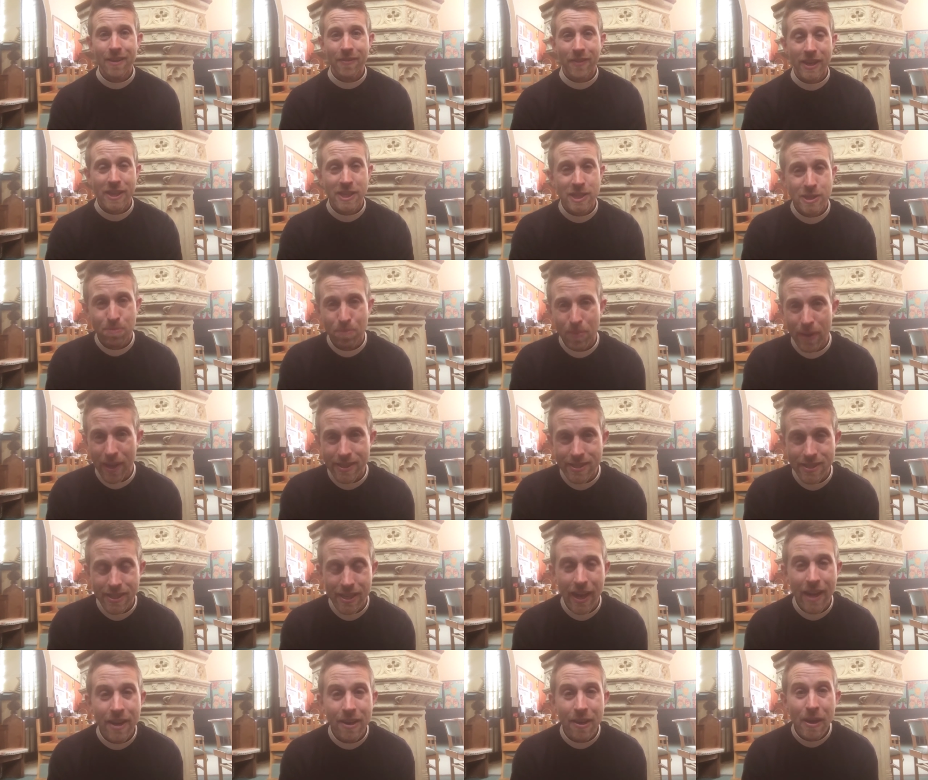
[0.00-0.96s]
They're
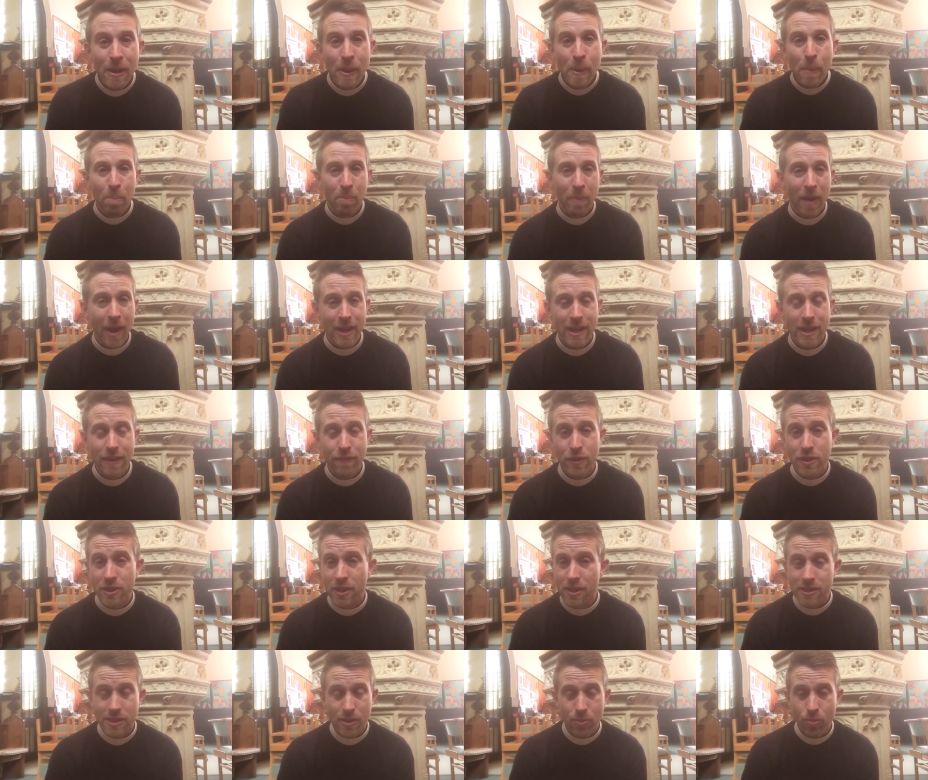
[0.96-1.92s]
splendid and
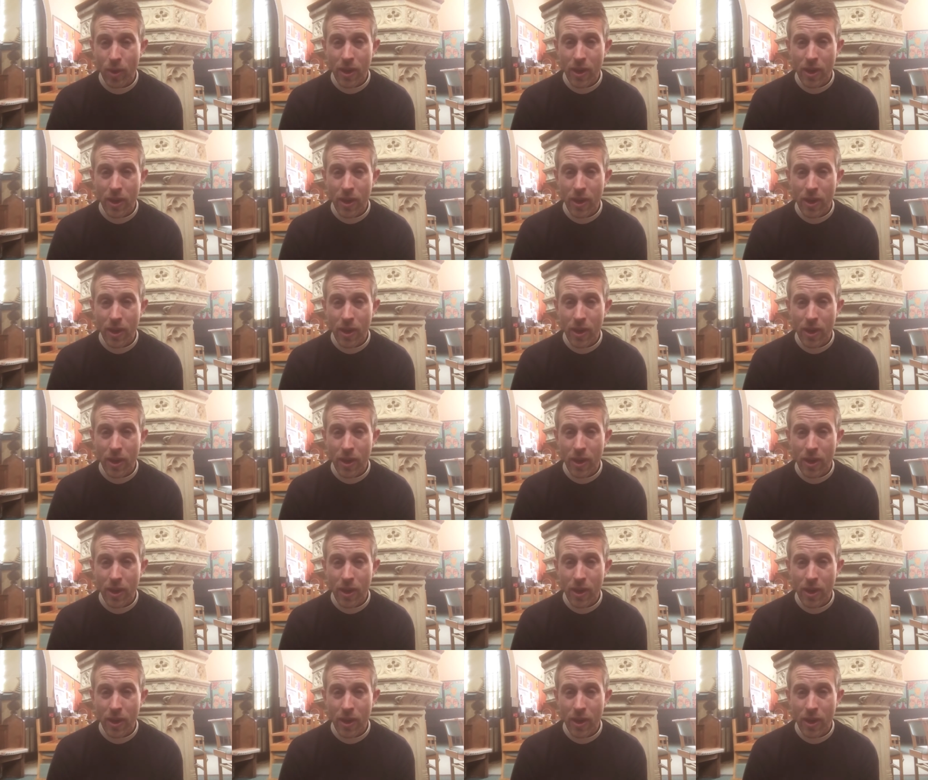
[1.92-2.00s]
magnificent.